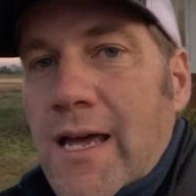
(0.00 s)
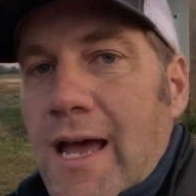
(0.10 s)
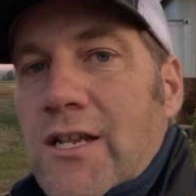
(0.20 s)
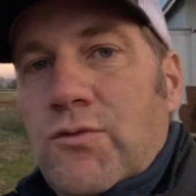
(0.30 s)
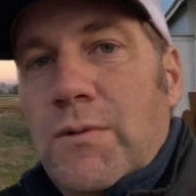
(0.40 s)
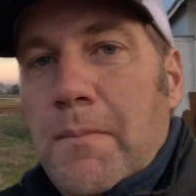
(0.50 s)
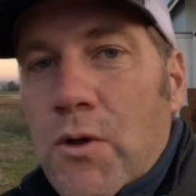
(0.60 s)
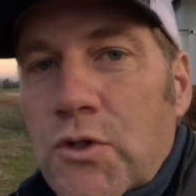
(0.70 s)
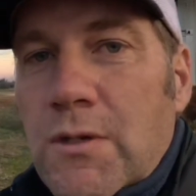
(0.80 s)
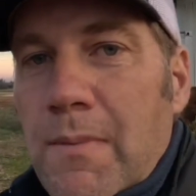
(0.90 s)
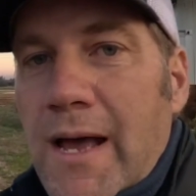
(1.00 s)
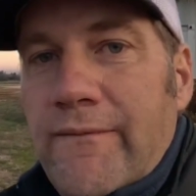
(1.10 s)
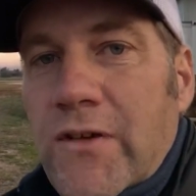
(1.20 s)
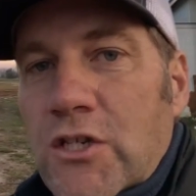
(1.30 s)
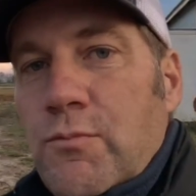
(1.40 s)
as with most of my
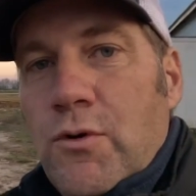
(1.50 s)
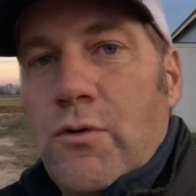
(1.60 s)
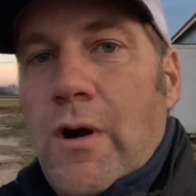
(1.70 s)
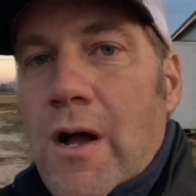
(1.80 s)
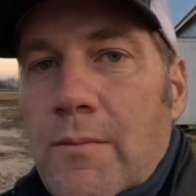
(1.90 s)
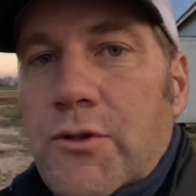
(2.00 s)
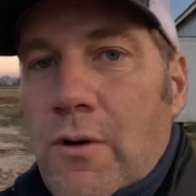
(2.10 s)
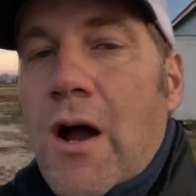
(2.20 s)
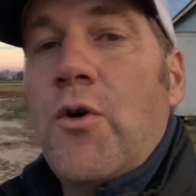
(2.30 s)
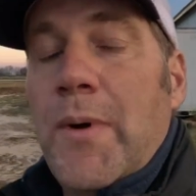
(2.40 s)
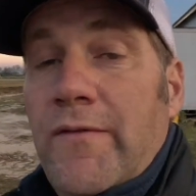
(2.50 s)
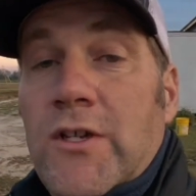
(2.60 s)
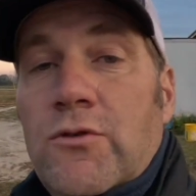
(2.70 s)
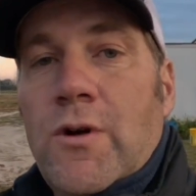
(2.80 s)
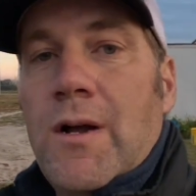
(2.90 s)
vegetable crops, or all my
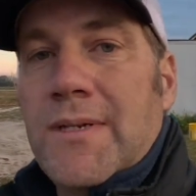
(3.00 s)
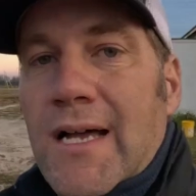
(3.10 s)
vegetable crops.